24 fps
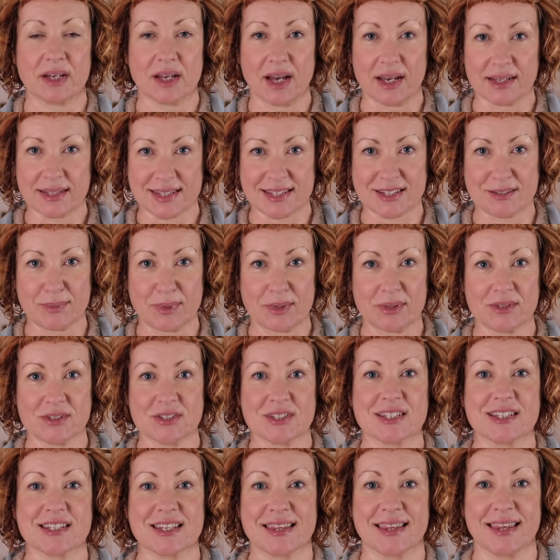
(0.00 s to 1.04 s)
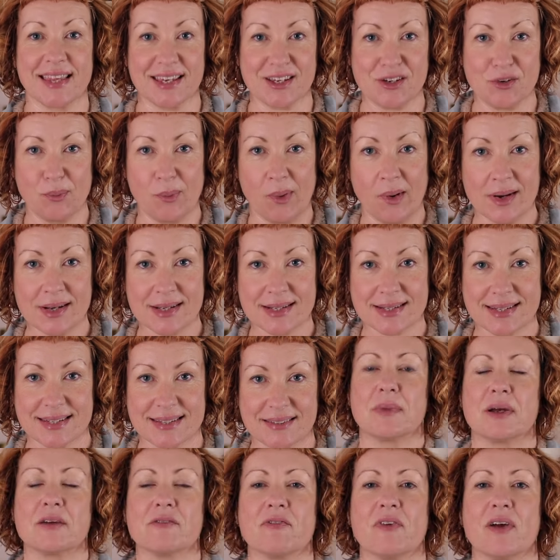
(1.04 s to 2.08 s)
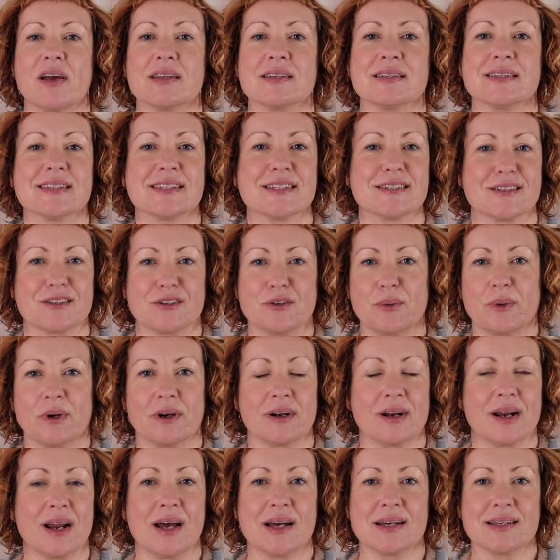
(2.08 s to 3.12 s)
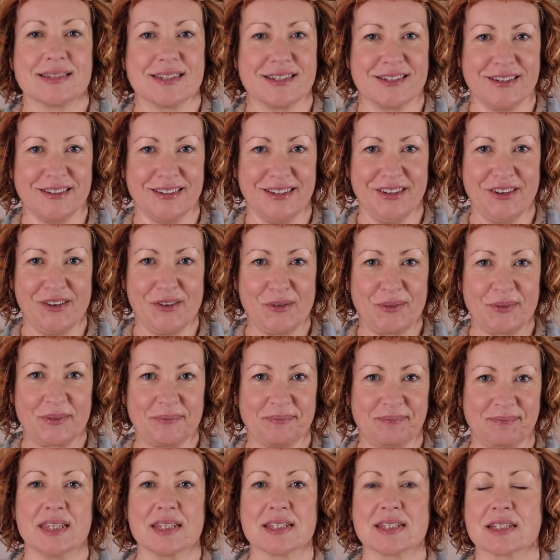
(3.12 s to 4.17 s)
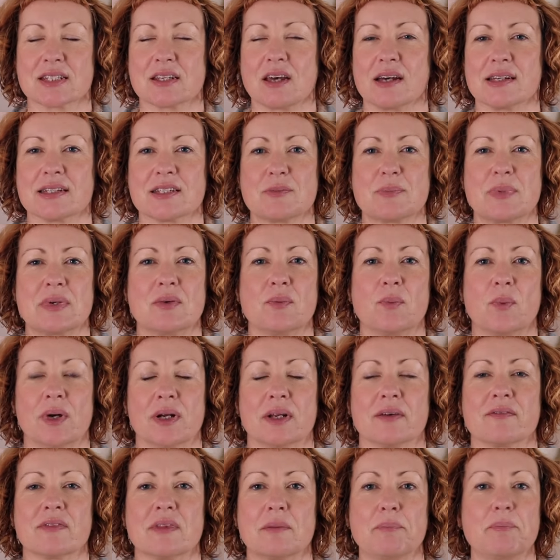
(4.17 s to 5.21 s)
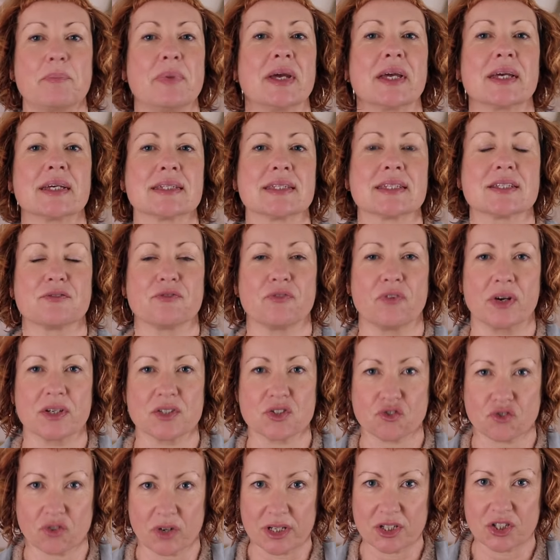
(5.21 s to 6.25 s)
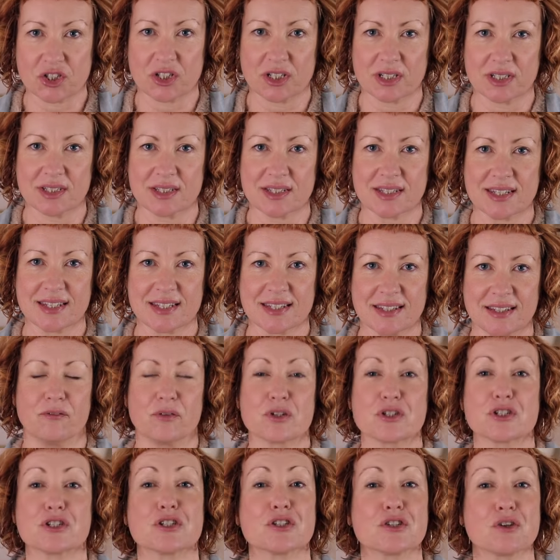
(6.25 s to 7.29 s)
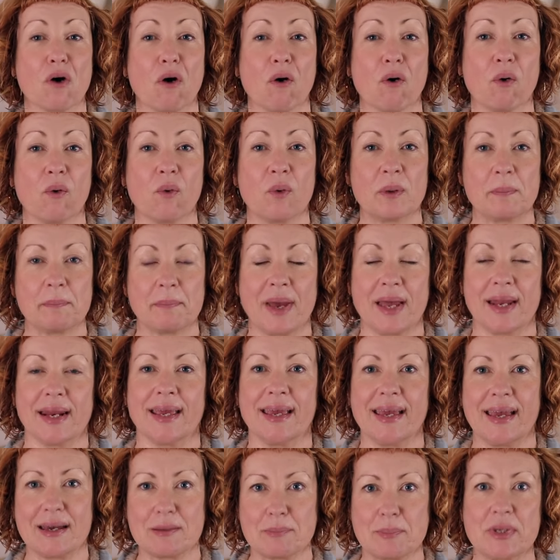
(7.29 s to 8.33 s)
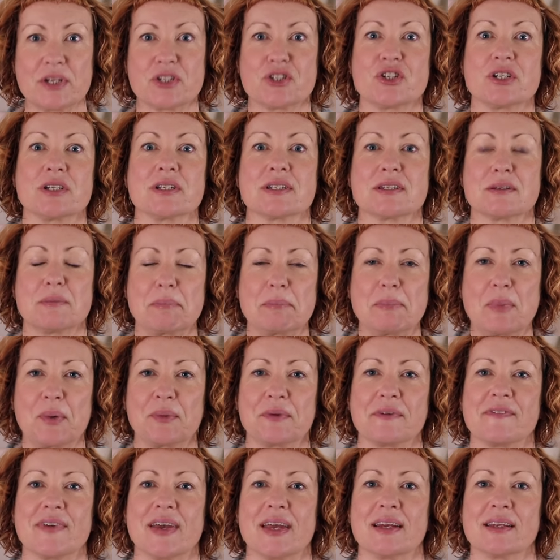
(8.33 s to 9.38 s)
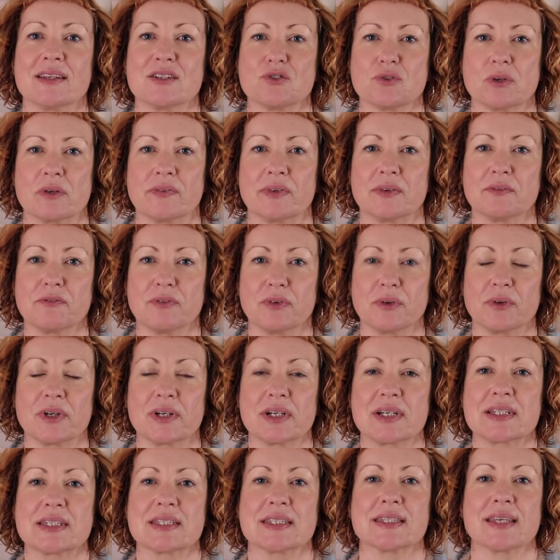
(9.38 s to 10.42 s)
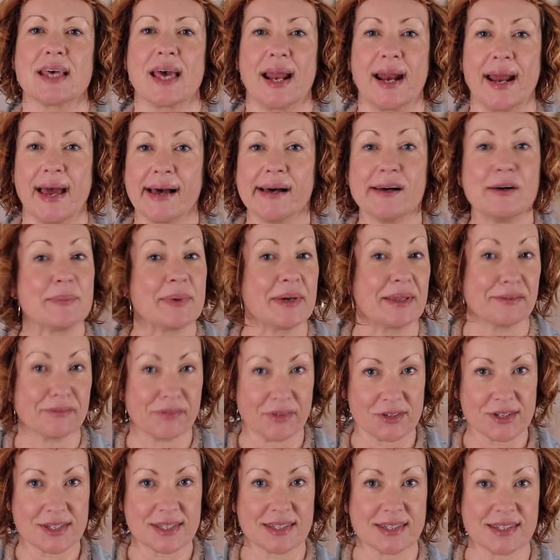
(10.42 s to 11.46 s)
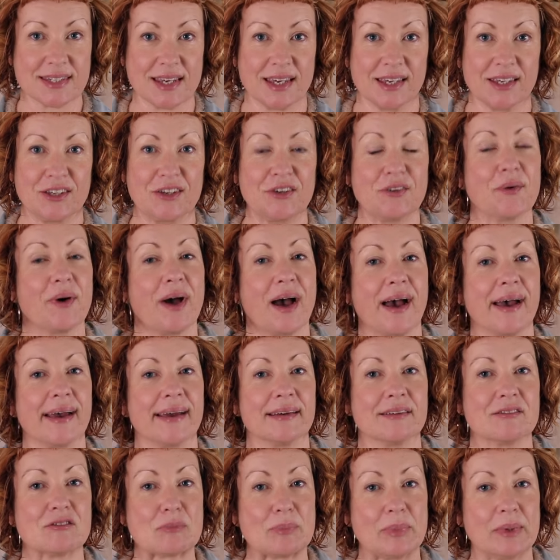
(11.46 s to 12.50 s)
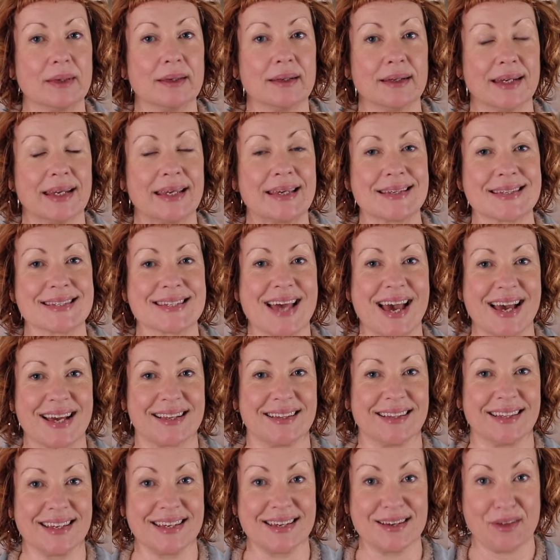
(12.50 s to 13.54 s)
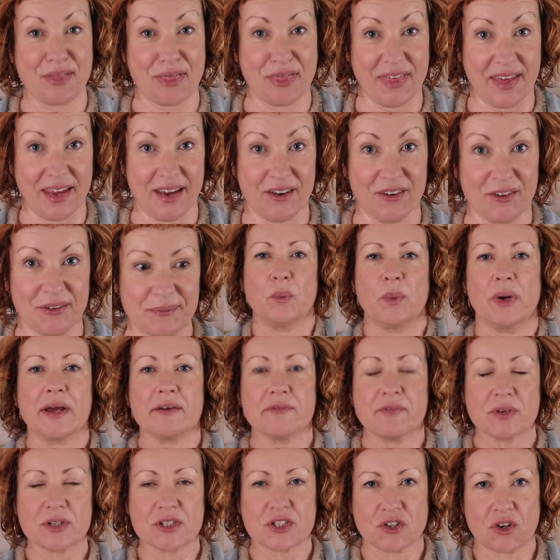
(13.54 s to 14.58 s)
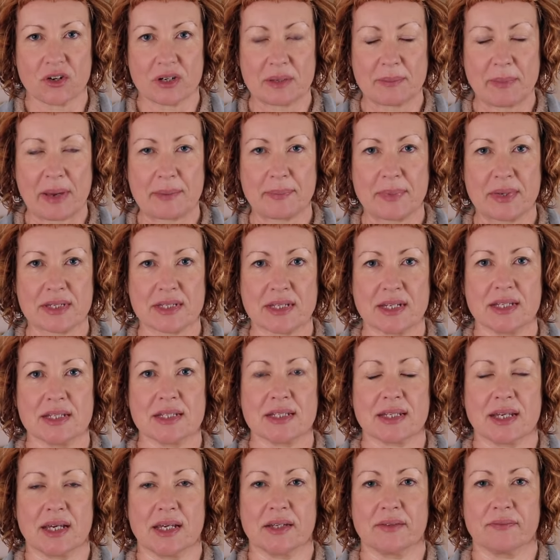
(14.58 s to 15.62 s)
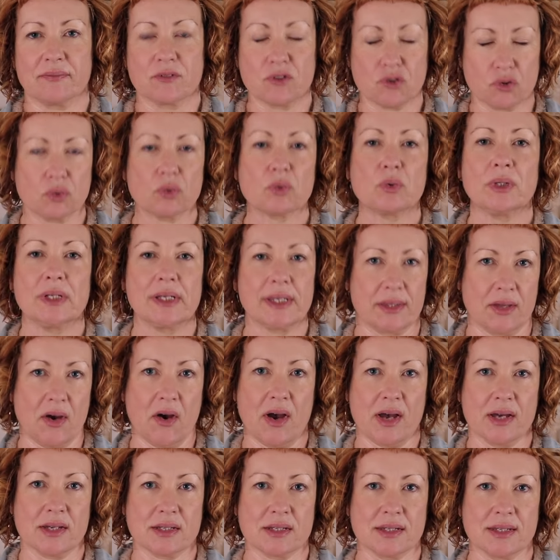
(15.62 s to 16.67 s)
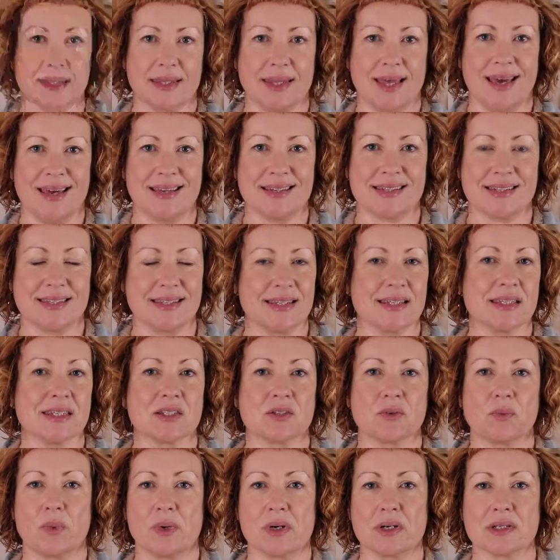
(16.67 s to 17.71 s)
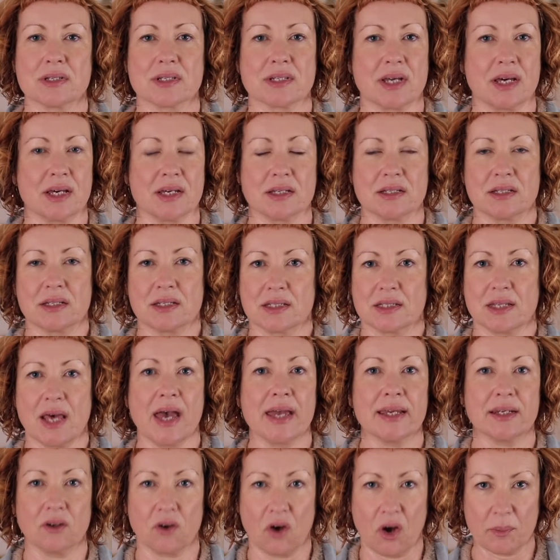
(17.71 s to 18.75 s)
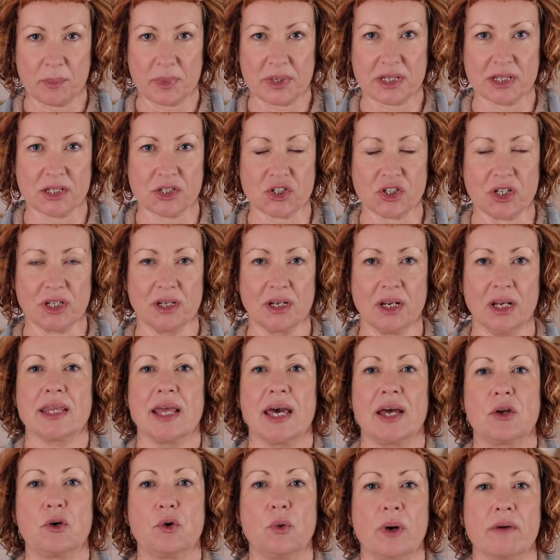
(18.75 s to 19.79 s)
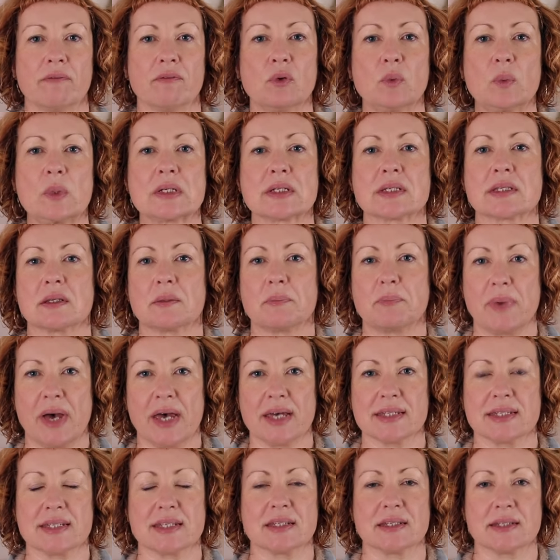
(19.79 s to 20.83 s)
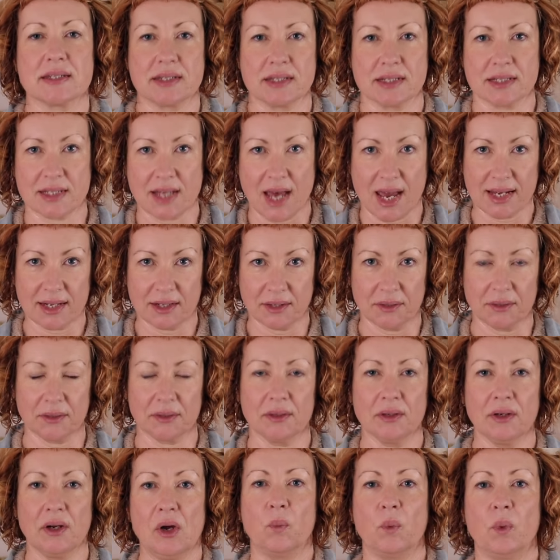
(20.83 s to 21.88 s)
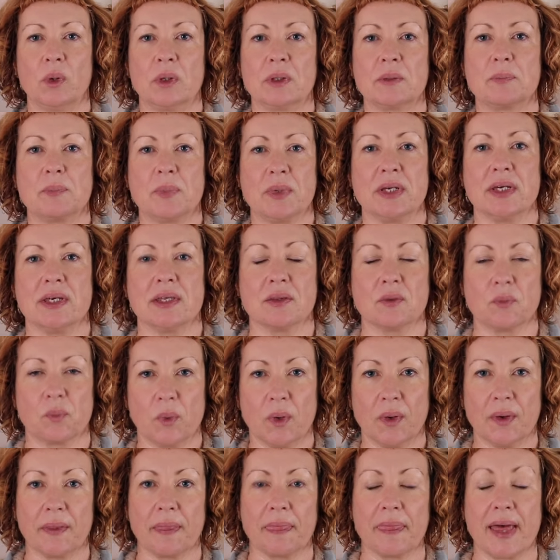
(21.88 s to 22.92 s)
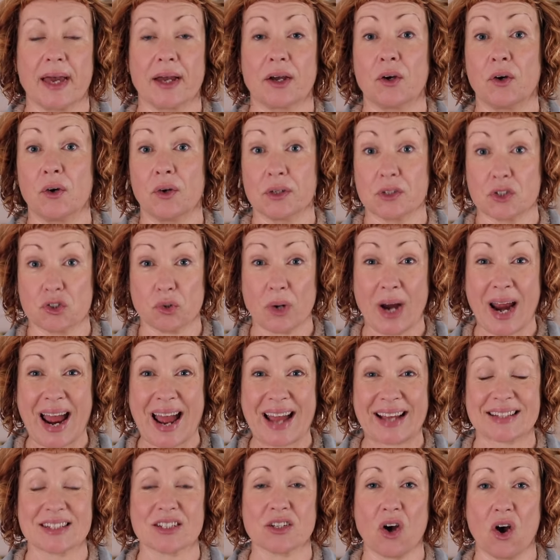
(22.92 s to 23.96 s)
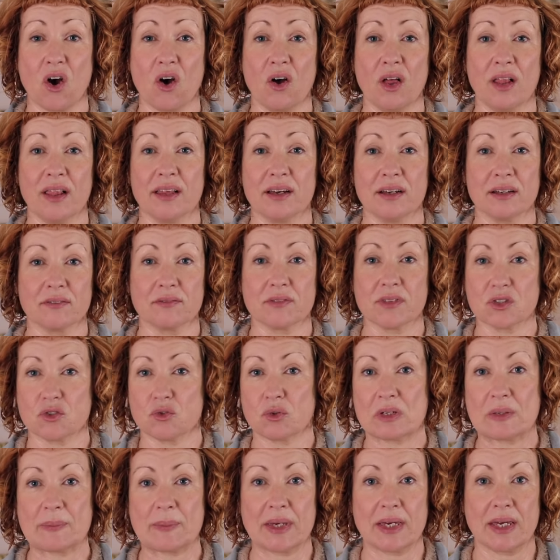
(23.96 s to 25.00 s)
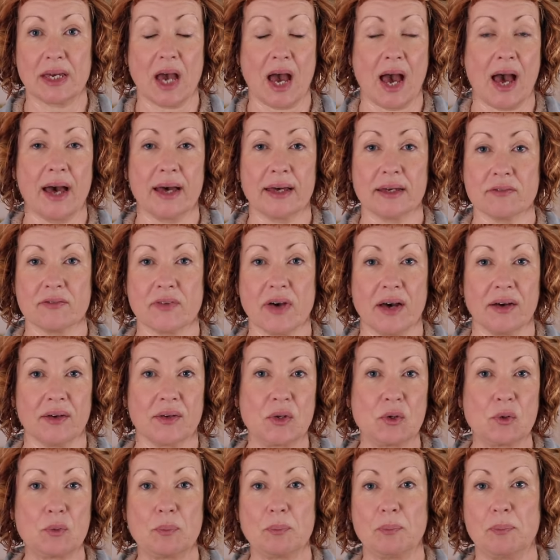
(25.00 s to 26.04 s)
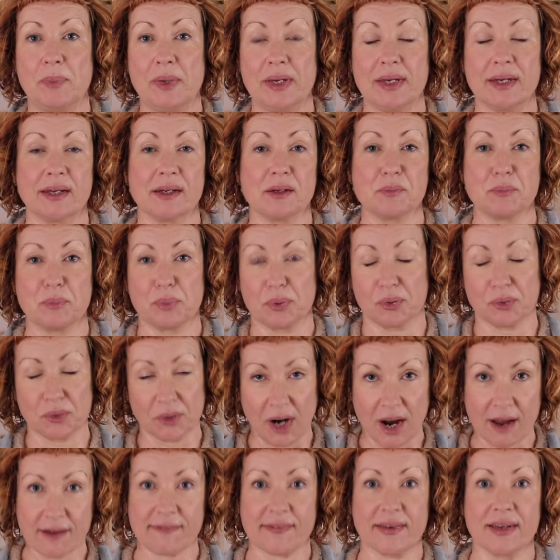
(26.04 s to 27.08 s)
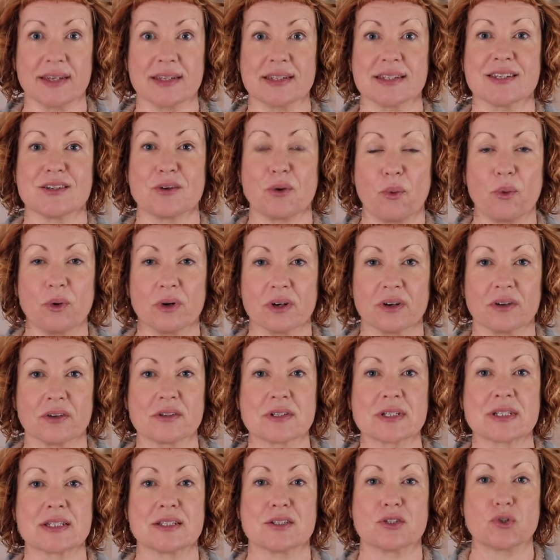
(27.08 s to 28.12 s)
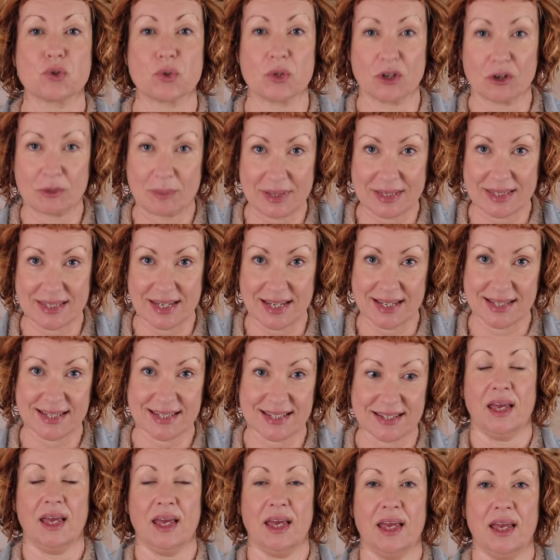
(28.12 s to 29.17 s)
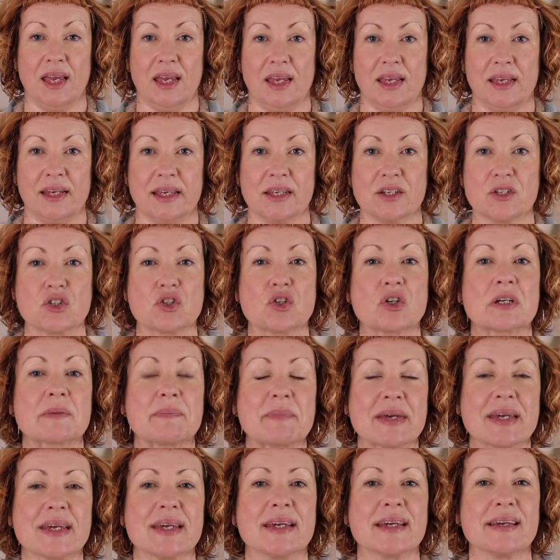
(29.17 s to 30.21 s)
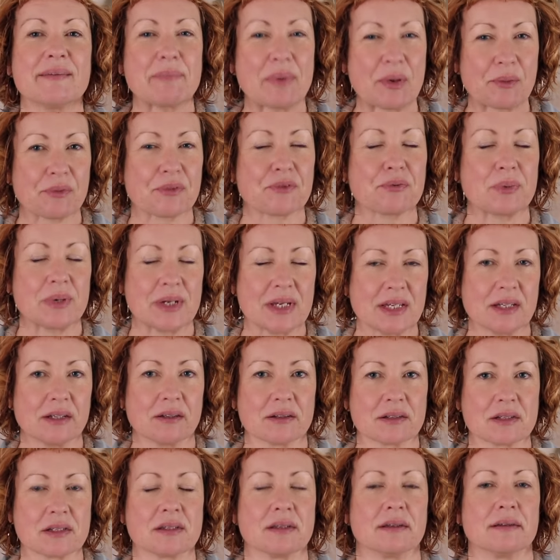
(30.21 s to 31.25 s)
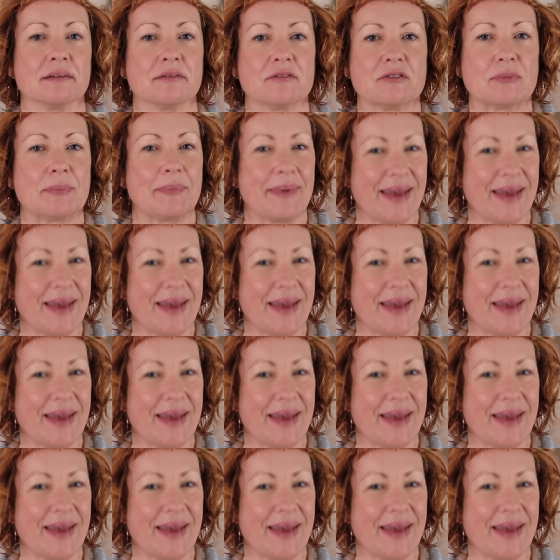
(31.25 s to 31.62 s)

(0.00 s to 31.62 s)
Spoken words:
customers that you want, my friend, you are not alone. This has got to be one of the biggest frustrations for so many ambitious, motivated, driven florists, and I'll be the first to tell you I have been exactly there. When I first started my business, I truly thought that this was a design competition, that whoever was the best designer would be the one that could attract all of the dreamy, high-value, big profit orders to their business. And it took me about 3 years of